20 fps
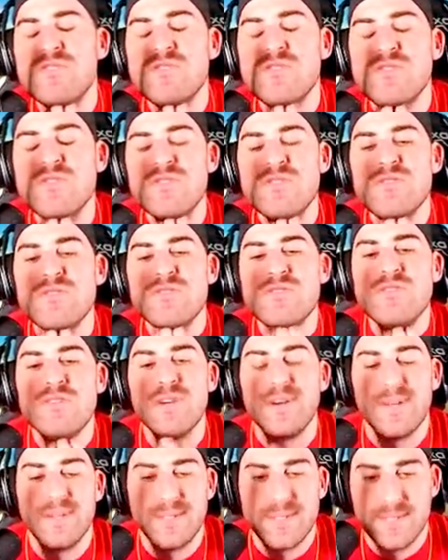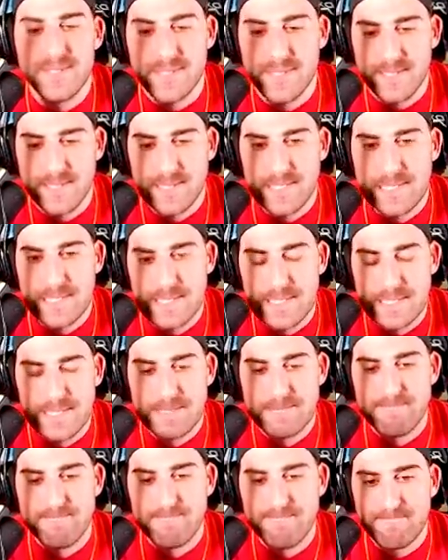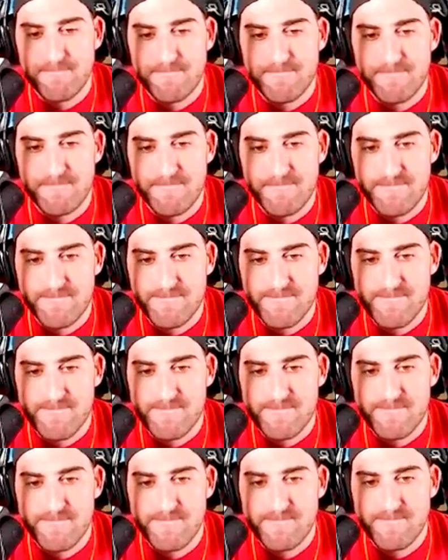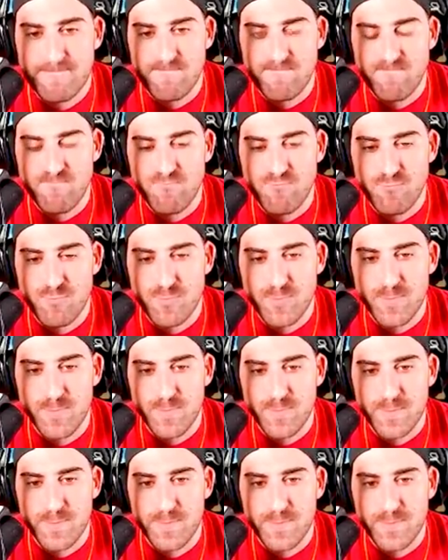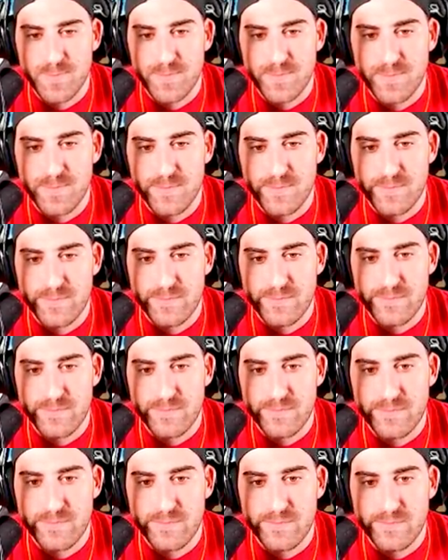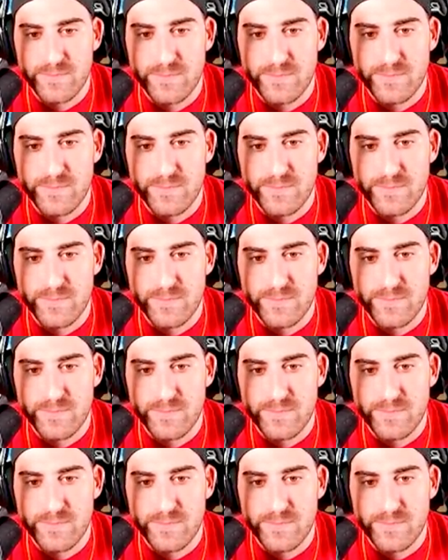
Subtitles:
Nothing is said.